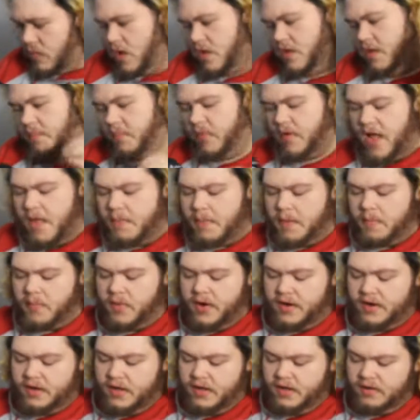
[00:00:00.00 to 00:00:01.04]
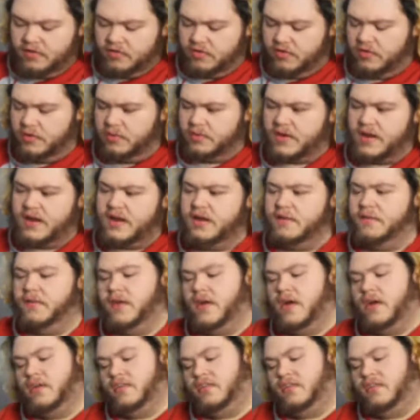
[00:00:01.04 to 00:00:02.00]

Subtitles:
The problem I'm running into is I need to figure out